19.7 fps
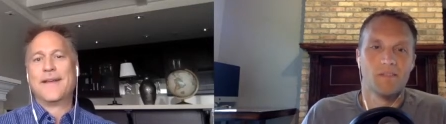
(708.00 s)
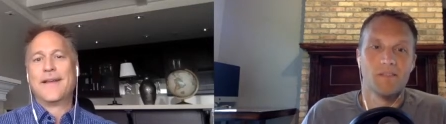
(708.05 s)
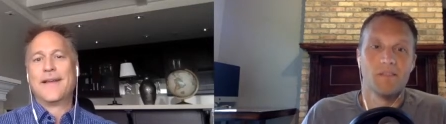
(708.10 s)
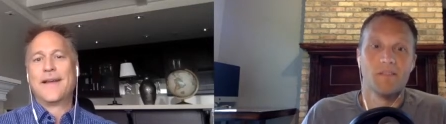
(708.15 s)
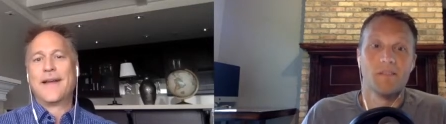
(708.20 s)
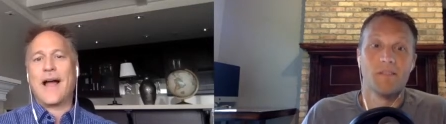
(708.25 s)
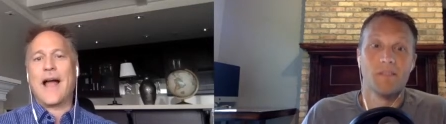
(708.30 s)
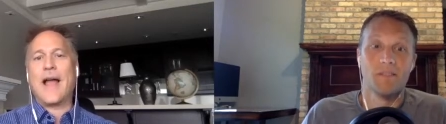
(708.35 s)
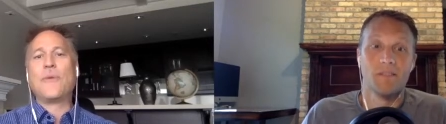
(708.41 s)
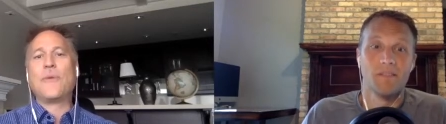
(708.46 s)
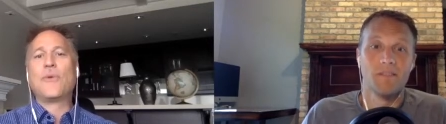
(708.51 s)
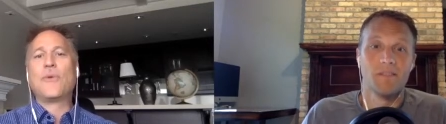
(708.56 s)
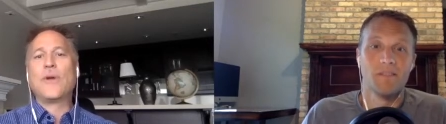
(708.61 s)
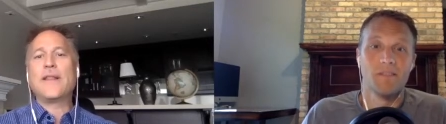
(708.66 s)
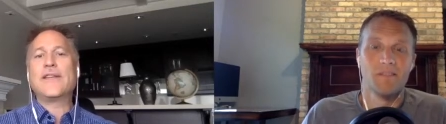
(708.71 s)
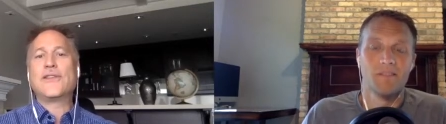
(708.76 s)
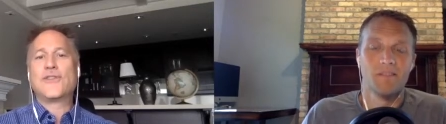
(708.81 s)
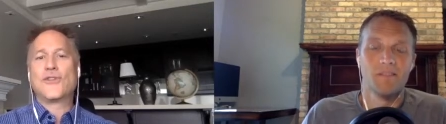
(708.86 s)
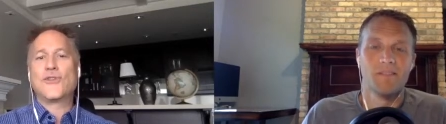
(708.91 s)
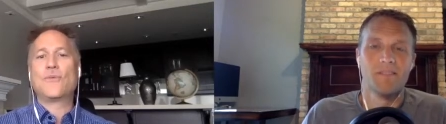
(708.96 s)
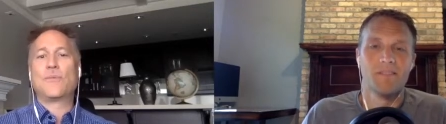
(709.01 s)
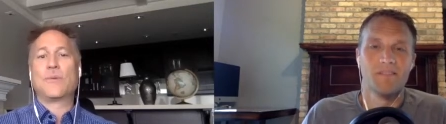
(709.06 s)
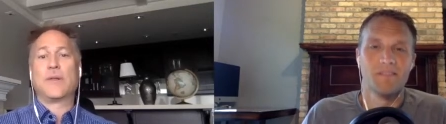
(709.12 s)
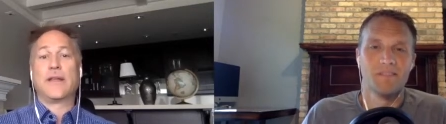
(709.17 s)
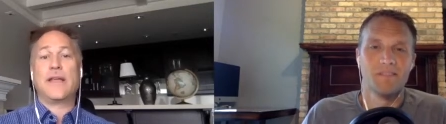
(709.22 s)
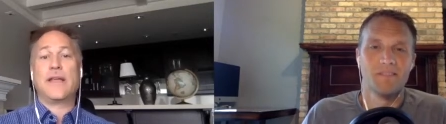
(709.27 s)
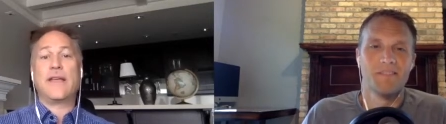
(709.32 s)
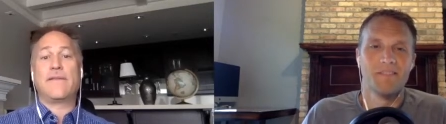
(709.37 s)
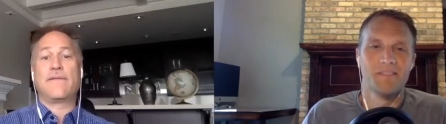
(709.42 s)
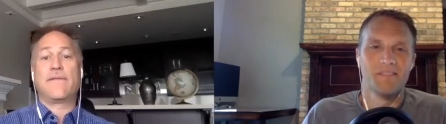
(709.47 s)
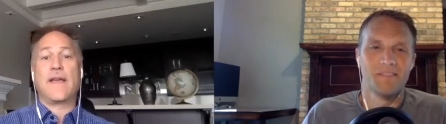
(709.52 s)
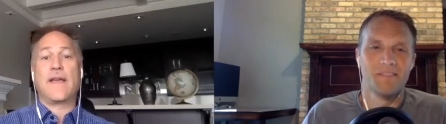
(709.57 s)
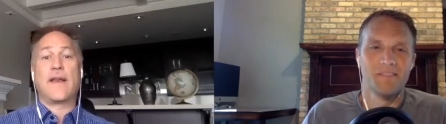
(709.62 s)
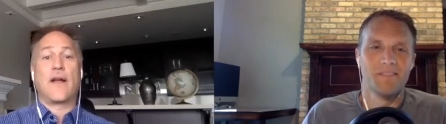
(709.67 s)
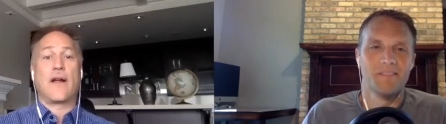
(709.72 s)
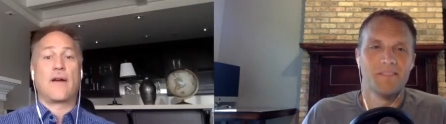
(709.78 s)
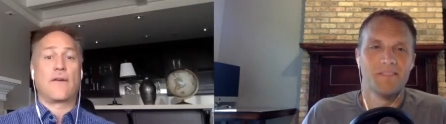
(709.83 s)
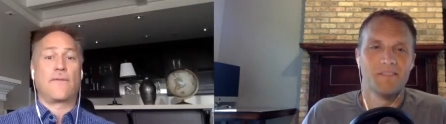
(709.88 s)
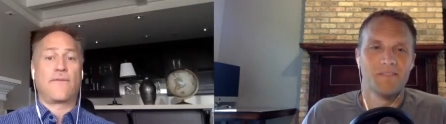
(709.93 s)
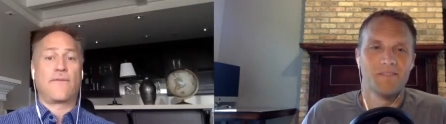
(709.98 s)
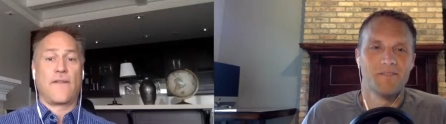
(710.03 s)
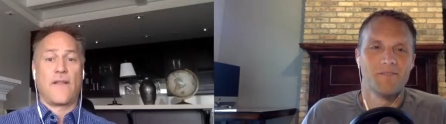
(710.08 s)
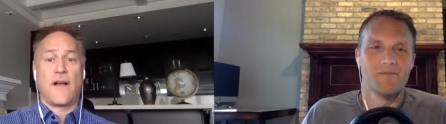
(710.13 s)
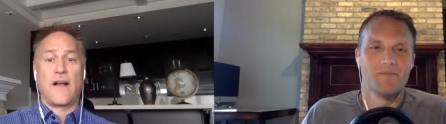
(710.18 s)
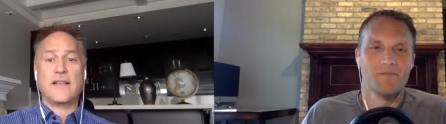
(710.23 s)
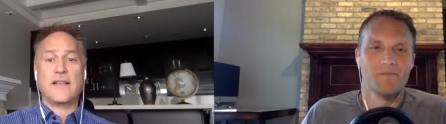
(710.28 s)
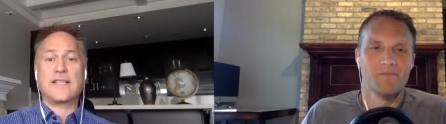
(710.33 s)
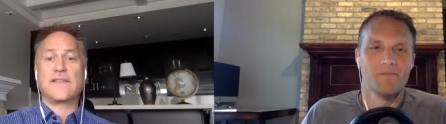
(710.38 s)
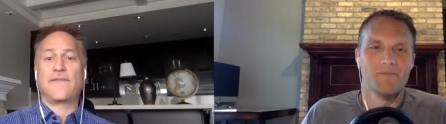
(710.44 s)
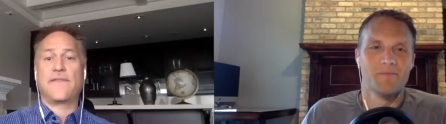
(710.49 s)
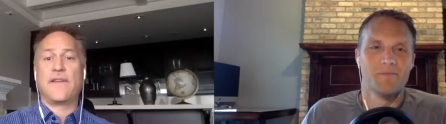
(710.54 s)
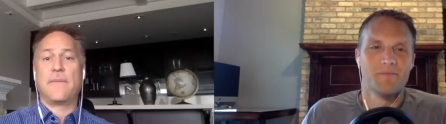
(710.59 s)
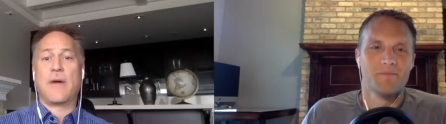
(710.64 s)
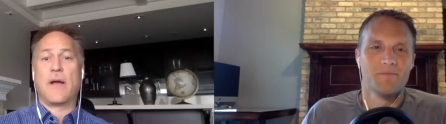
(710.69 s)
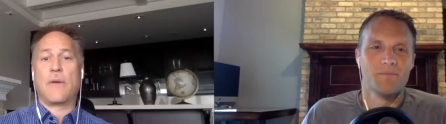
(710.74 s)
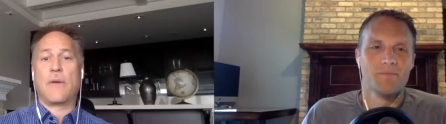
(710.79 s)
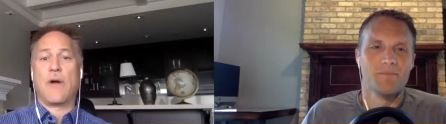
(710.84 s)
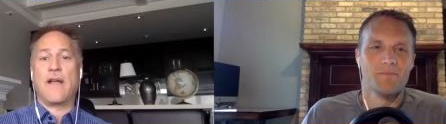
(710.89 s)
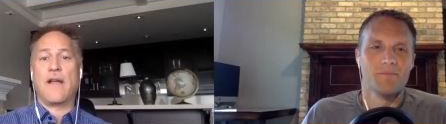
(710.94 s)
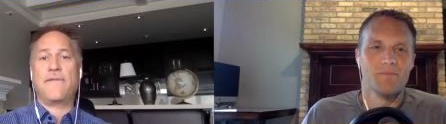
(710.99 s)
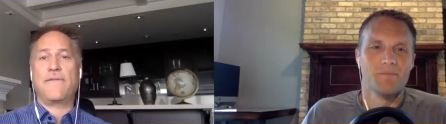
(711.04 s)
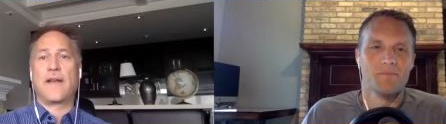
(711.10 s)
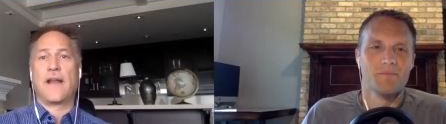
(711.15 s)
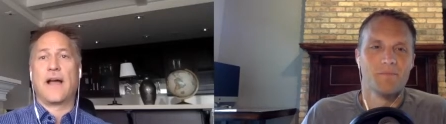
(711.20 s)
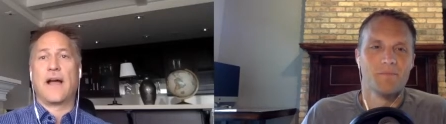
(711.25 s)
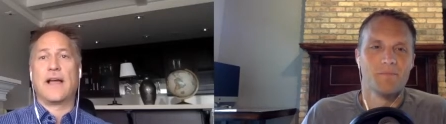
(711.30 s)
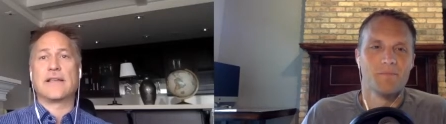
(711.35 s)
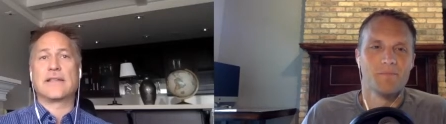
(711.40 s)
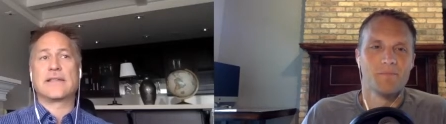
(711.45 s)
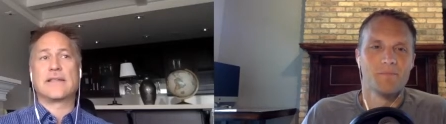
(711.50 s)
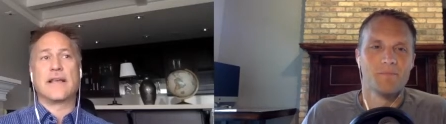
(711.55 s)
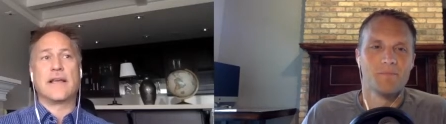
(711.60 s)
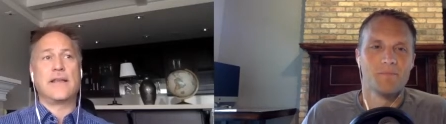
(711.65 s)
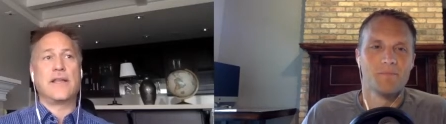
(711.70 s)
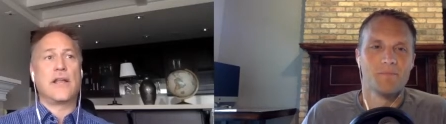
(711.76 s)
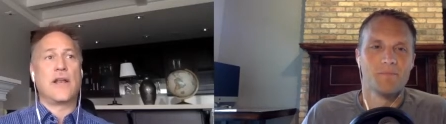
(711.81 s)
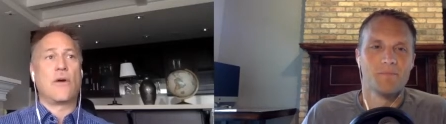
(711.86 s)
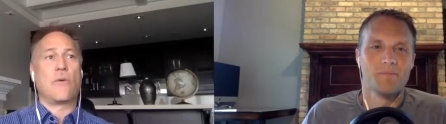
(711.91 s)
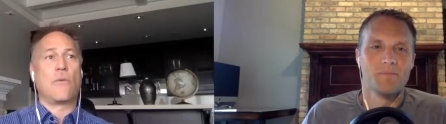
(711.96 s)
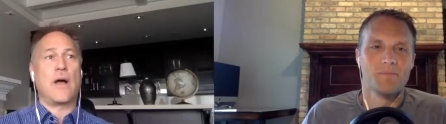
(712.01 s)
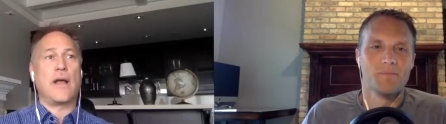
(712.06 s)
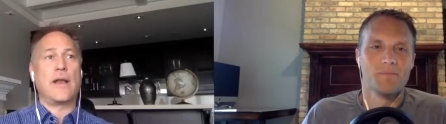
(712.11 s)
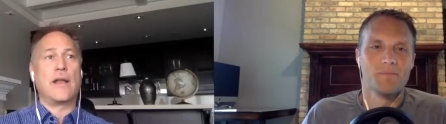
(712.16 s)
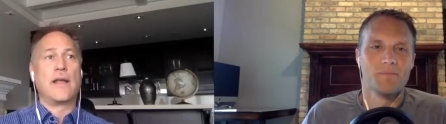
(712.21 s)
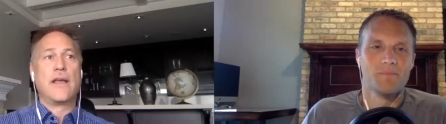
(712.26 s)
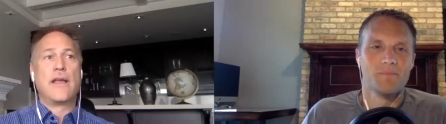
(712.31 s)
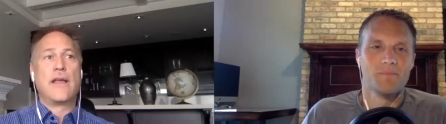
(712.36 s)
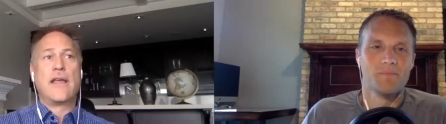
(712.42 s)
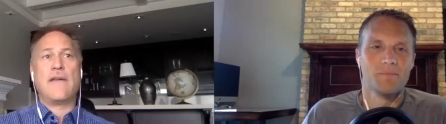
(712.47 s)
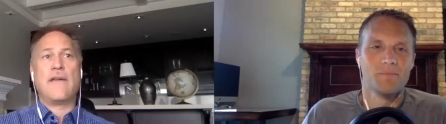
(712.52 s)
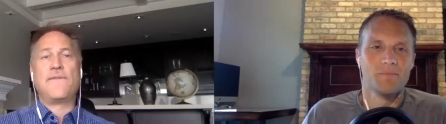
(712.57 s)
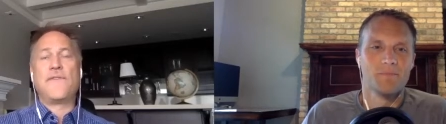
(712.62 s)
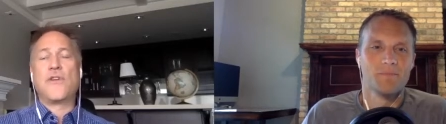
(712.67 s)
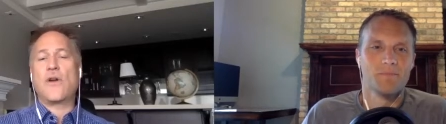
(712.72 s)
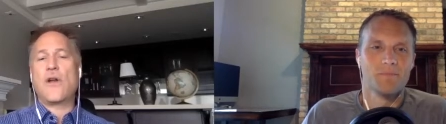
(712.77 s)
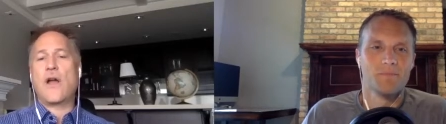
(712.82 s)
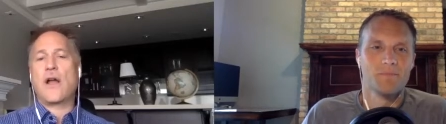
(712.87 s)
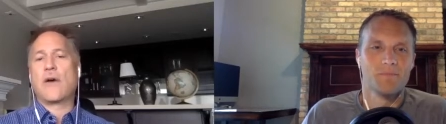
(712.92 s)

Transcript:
Speaker 1: I really do believe in our philosophy, my wife and I, is that you know what? If you're not out